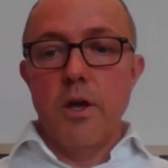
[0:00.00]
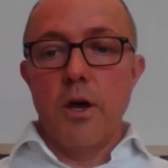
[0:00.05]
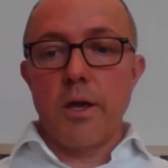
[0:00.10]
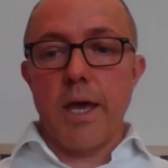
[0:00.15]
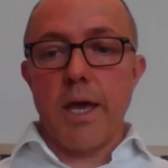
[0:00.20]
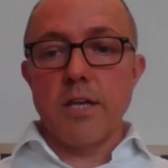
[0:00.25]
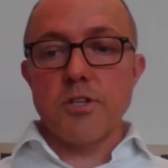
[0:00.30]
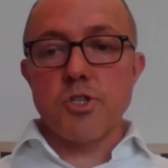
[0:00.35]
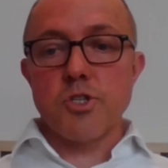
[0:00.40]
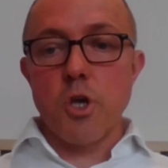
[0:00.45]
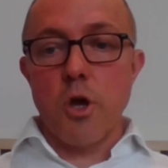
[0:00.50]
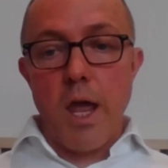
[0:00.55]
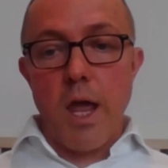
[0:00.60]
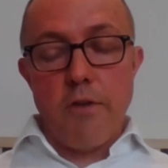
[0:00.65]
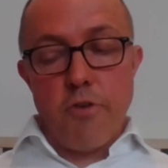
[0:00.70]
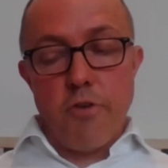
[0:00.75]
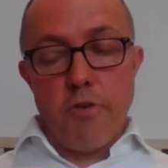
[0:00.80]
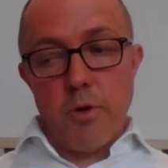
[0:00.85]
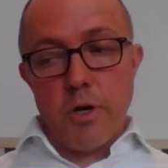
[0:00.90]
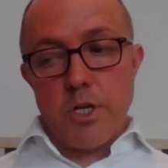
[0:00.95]
Okay, so
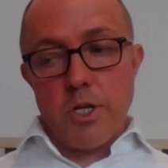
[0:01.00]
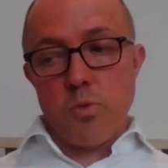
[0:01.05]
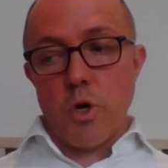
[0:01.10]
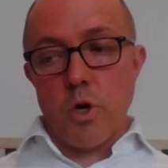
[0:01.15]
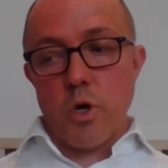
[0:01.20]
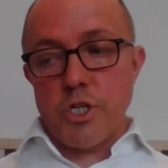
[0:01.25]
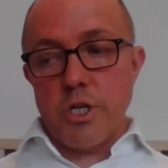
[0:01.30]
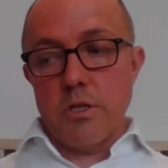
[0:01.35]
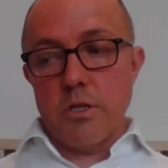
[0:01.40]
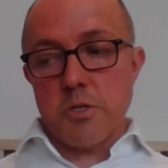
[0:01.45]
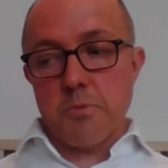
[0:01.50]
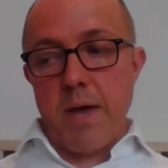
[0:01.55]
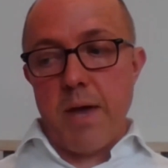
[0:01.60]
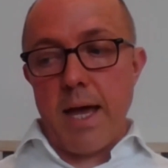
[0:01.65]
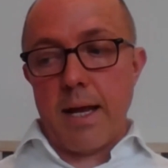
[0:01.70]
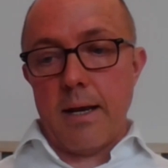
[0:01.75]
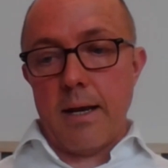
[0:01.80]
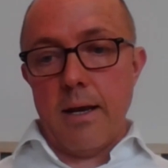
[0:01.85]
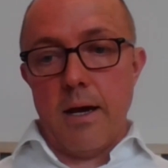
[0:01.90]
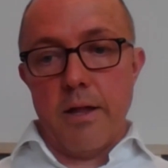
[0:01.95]
everybody's watching this
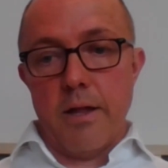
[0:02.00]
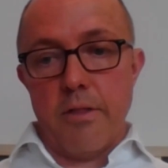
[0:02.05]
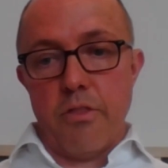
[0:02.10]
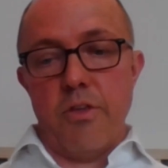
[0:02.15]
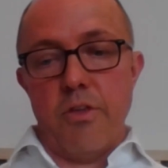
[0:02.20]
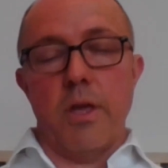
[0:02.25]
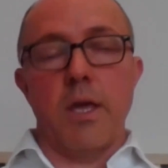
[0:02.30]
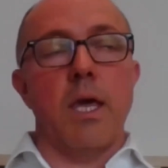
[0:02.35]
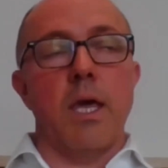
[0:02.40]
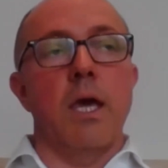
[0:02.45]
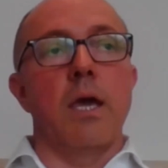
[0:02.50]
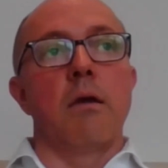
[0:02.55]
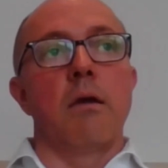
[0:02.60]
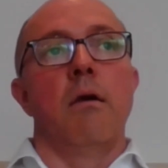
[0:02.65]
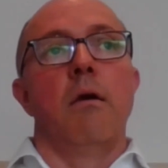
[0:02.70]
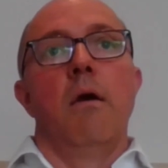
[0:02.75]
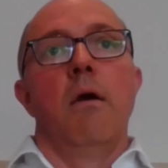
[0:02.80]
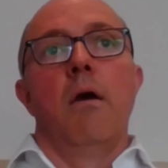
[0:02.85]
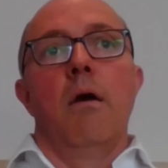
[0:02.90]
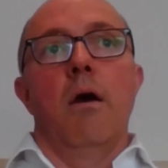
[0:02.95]
back line
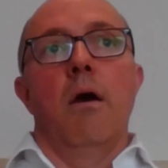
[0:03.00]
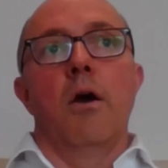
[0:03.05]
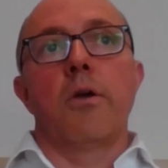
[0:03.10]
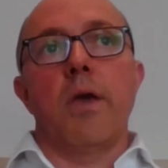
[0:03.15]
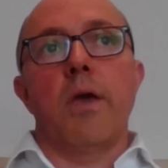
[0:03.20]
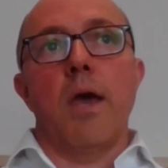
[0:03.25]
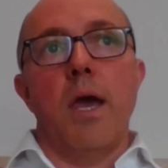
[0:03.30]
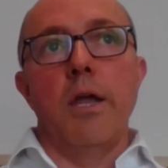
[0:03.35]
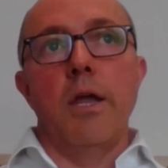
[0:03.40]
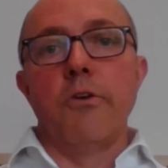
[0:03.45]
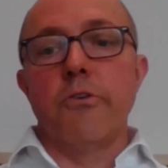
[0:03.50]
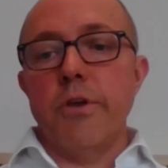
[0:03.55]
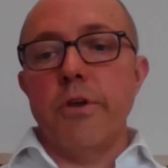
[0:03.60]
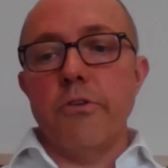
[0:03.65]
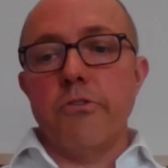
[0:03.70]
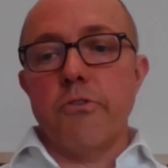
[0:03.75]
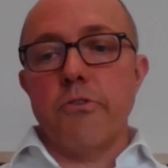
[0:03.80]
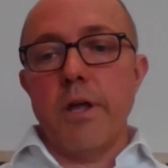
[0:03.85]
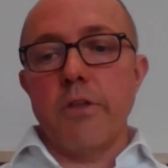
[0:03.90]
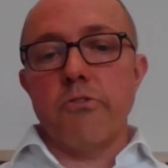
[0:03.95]
thinking, okay,
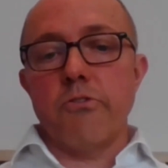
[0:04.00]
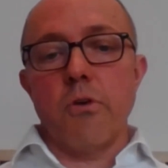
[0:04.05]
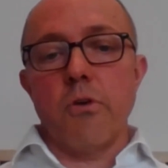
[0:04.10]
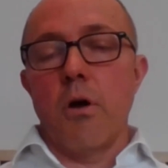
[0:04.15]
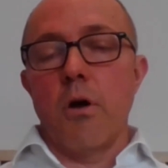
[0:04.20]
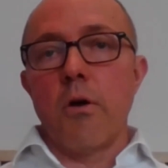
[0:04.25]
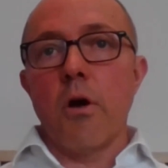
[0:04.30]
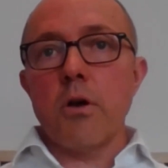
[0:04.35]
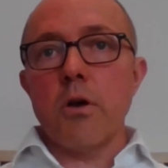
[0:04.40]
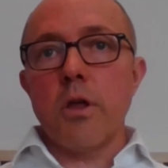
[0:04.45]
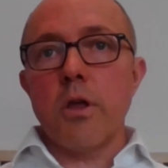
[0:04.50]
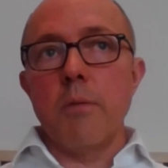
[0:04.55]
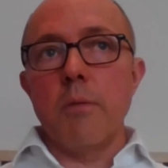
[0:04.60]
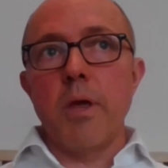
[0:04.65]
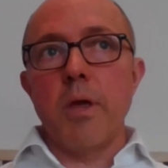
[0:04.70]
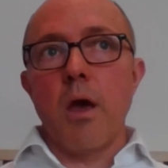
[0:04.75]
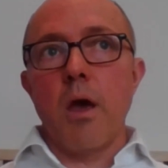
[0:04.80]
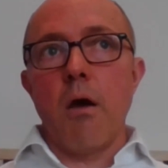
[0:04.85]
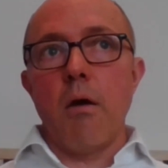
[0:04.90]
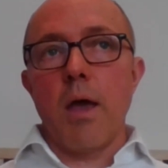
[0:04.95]
interest rates are not going to
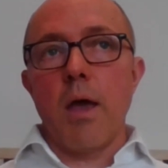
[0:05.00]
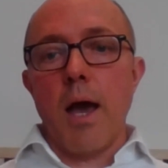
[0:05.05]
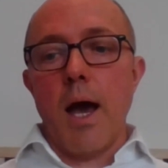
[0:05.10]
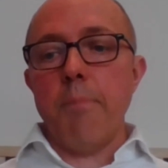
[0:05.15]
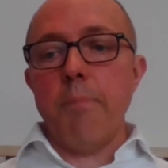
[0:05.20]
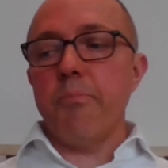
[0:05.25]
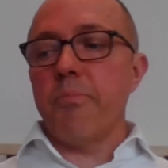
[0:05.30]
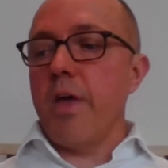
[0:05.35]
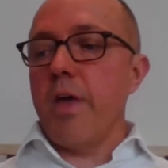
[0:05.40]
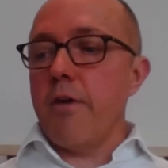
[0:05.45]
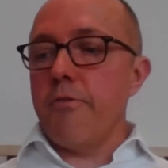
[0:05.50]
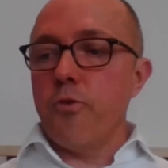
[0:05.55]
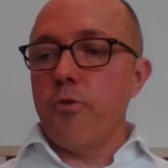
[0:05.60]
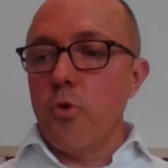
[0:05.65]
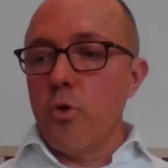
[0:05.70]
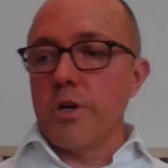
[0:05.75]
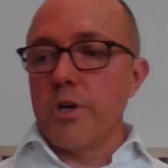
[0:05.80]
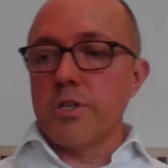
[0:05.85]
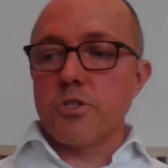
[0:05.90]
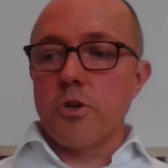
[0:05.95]
be going up,
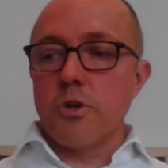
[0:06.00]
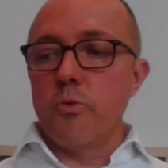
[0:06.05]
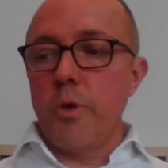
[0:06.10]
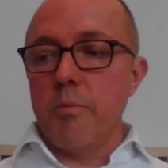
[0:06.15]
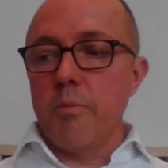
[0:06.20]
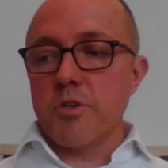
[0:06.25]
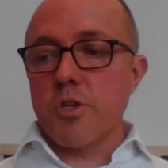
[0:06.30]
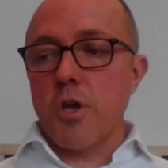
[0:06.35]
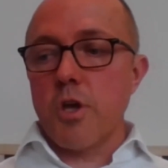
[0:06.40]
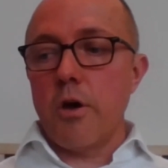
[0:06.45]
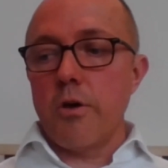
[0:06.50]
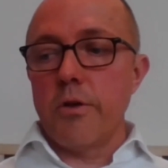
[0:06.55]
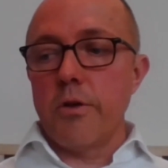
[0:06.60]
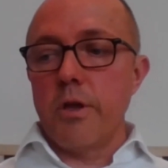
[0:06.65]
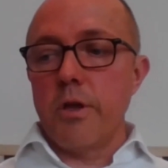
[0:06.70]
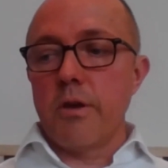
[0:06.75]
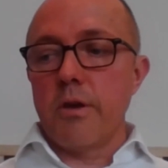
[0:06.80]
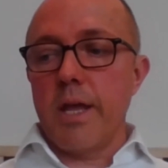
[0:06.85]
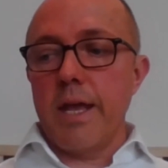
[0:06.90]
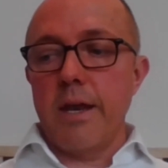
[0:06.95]
therefore it's good, we must go
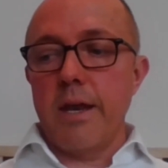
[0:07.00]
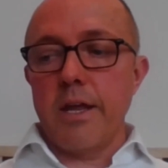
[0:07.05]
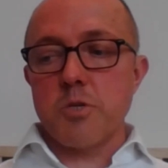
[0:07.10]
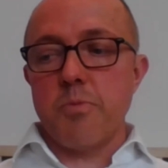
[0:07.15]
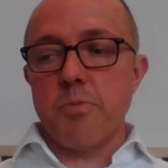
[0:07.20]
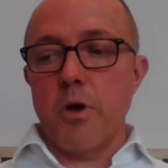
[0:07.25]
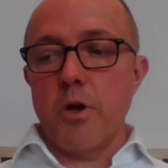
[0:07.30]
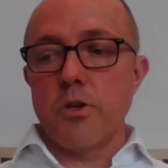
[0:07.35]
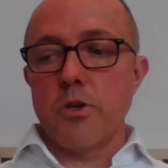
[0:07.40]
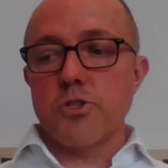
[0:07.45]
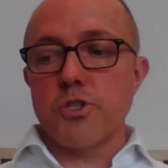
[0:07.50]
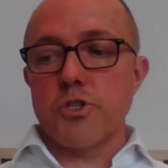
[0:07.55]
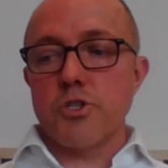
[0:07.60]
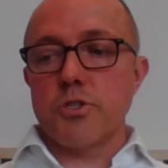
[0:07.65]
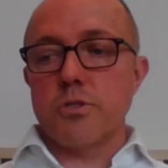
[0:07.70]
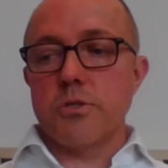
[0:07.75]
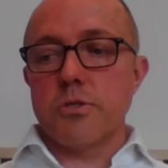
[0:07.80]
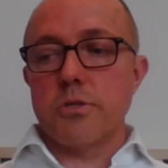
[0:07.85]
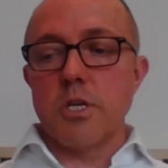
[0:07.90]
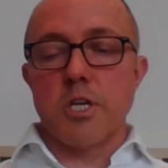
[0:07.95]
and get
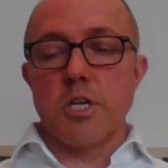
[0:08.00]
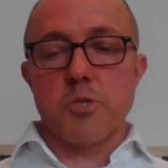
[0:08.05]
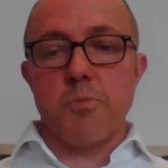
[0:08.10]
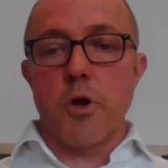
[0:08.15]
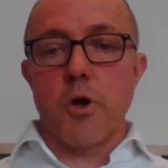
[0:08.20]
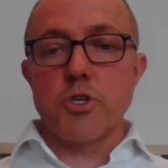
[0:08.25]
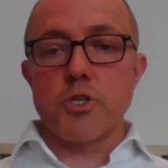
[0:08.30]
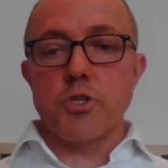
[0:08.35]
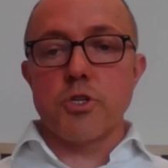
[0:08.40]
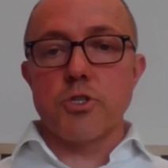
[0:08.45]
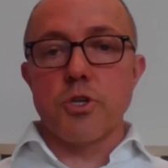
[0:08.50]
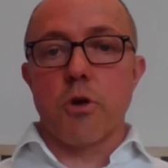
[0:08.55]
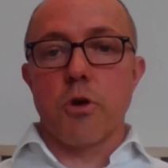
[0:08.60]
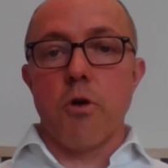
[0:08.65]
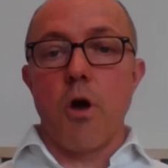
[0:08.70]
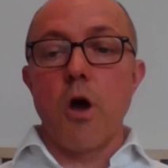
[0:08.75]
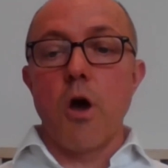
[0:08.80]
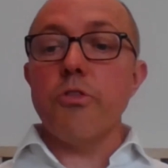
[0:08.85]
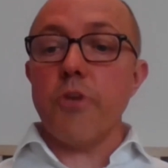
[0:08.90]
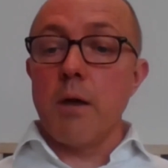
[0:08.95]
exposure to
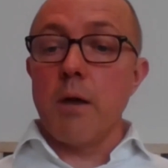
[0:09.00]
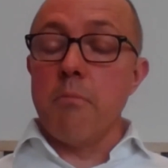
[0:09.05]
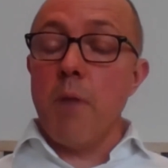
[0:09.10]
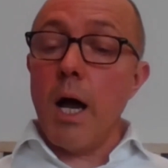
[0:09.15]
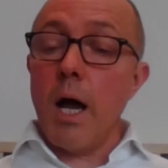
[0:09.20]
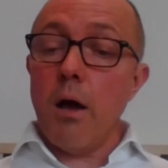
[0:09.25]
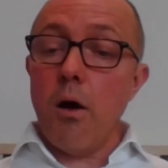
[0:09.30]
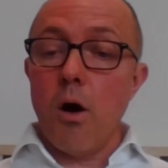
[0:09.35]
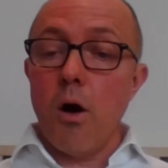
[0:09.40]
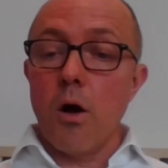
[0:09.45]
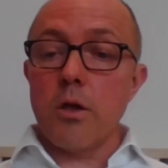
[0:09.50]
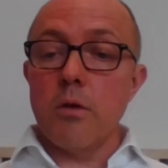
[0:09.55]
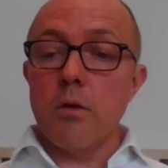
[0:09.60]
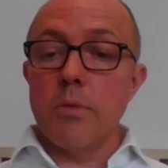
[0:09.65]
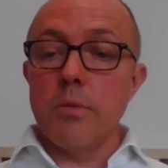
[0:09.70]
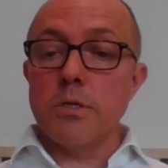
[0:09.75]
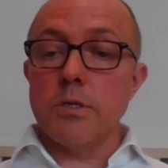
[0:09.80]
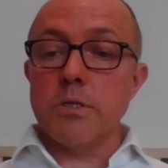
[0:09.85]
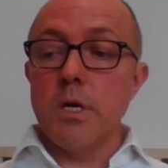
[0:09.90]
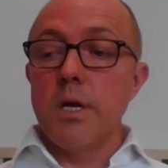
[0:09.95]
growth. And my
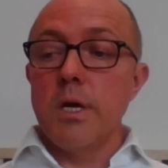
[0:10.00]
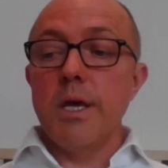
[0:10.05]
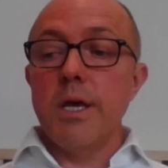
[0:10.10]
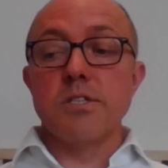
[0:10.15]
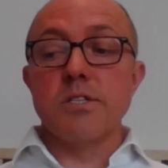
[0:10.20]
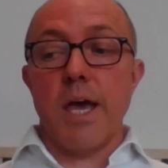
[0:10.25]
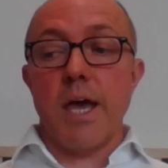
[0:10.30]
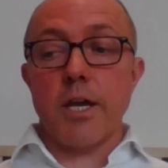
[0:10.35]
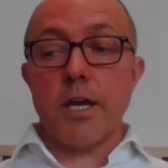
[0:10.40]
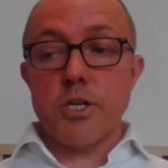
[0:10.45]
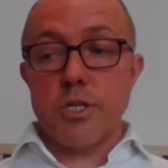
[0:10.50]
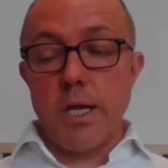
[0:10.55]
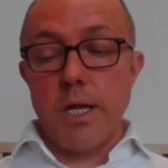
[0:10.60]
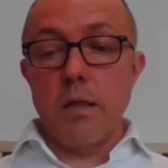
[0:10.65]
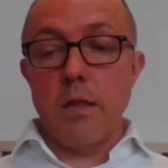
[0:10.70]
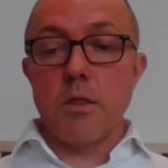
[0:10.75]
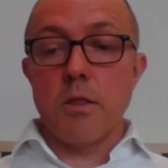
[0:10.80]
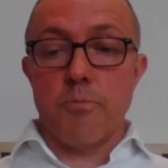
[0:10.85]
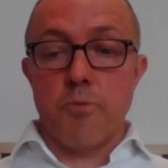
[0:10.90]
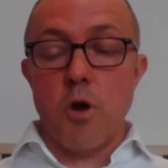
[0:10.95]
argument is
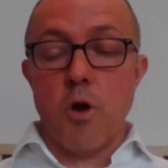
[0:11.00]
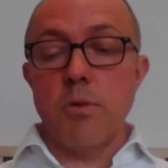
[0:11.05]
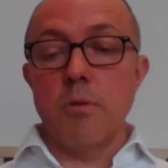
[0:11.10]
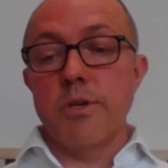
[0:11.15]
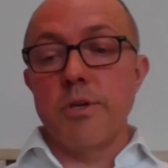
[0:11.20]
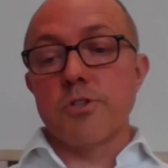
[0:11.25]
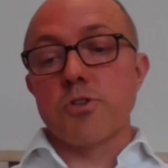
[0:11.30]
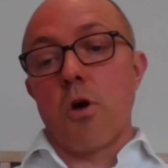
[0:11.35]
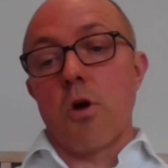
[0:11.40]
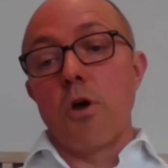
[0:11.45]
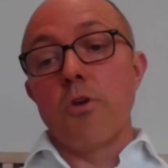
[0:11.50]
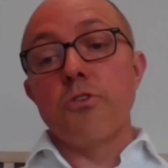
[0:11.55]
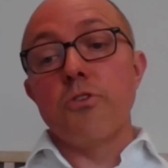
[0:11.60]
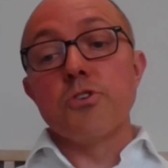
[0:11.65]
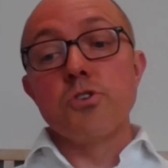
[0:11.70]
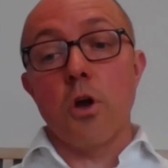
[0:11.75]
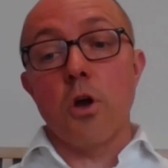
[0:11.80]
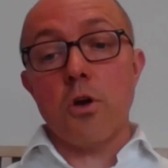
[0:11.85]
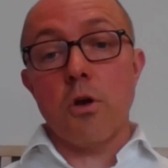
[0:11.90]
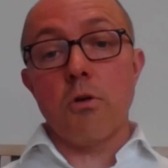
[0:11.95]
actually the problem is growth
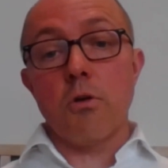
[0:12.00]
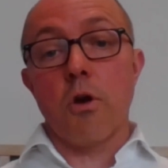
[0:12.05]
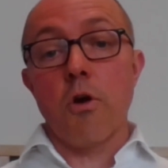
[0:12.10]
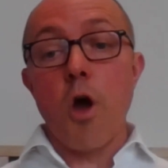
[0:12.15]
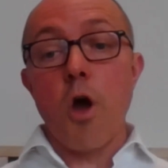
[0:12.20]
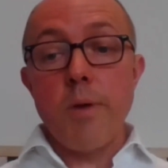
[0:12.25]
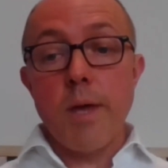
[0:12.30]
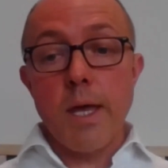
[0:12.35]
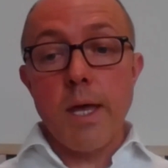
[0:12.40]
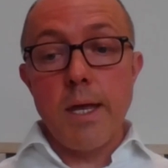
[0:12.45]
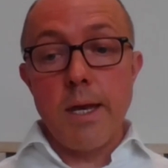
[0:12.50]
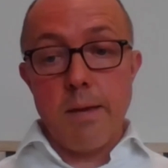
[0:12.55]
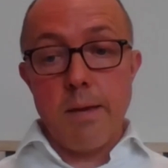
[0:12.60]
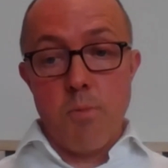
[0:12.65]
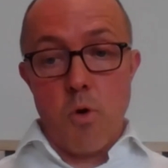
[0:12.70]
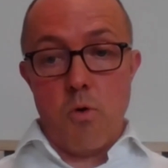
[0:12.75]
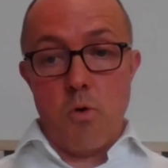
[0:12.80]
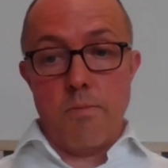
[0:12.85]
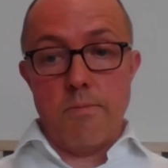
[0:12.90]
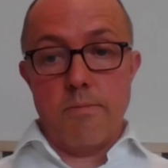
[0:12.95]
is not growing
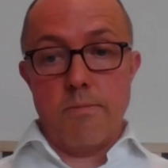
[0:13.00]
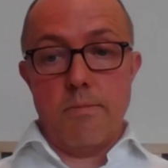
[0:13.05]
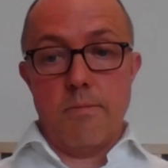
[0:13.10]
anymore.